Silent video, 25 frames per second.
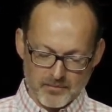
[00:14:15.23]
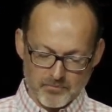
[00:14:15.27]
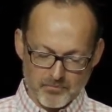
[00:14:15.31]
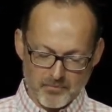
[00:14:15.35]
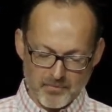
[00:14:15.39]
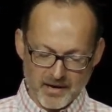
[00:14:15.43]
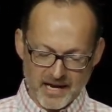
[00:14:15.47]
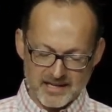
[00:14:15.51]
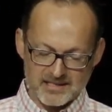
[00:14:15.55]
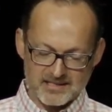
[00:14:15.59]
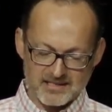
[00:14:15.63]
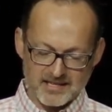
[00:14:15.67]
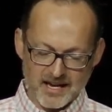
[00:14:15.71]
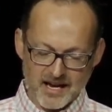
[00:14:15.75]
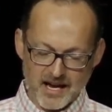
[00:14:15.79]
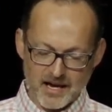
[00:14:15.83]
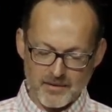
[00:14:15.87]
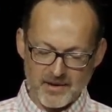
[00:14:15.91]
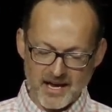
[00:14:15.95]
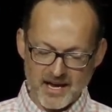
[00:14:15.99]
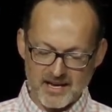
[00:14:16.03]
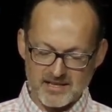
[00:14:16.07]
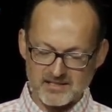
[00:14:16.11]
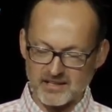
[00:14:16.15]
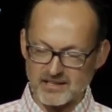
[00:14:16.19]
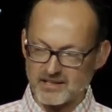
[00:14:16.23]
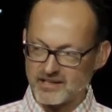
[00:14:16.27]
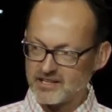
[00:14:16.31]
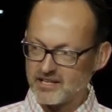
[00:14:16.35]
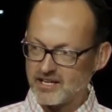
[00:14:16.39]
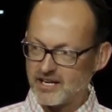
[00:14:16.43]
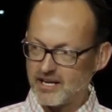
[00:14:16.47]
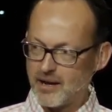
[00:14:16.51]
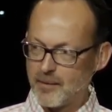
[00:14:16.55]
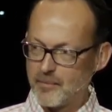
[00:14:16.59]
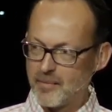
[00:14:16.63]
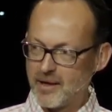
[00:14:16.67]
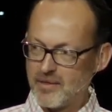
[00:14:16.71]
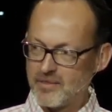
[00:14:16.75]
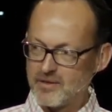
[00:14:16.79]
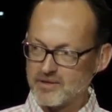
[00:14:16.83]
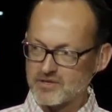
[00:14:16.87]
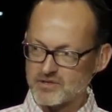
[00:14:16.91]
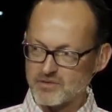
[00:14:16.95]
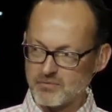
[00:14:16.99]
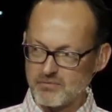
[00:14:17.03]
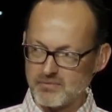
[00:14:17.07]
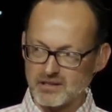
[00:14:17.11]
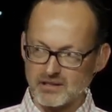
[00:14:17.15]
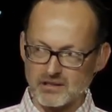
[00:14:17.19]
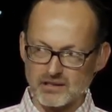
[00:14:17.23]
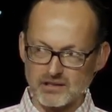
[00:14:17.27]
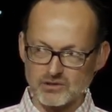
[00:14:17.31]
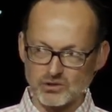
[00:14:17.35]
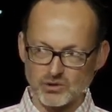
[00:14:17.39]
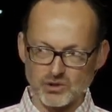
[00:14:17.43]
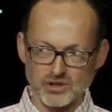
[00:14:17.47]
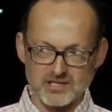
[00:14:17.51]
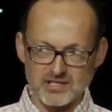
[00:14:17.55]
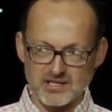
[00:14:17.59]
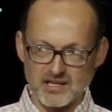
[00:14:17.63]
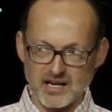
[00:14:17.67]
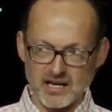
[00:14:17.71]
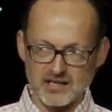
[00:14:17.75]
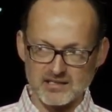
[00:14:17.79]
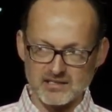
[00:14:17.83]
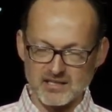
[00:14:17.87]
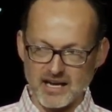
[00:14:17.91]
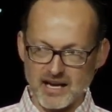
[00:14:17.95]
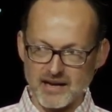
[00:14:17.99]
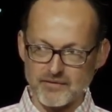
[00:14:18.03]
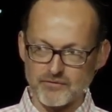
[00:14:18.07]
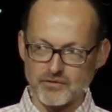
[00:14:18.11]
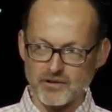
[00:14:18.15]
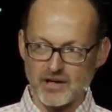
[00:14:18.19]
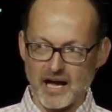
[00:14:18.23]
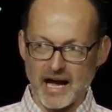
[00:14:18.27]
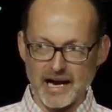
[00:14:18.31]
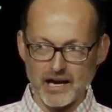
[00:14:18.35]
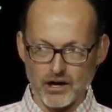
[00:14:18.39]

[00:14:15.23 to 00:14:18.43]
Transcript: My time hasn't come, and this miracle, it's not time for it.